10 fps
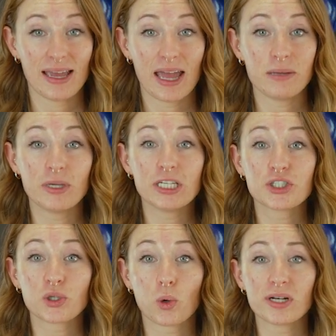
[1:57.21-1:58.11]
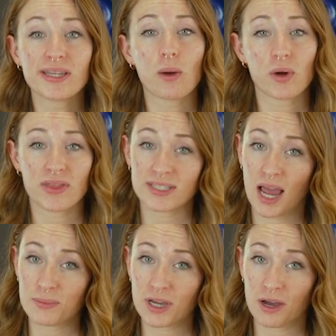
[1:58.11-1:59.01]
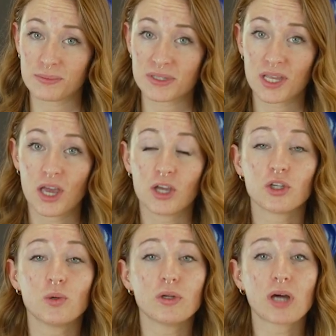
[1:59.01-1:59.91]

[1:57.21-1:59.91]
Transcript: and be assured that when the time comes, you will